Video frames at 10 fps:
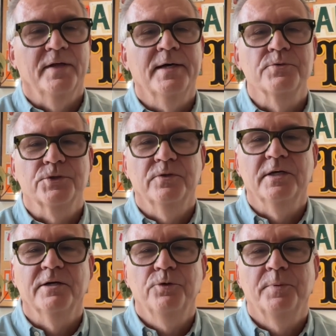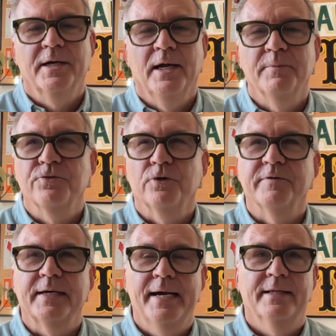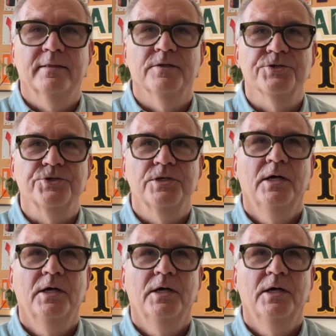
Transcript: That was a good thing. If you became a sort of a catalyst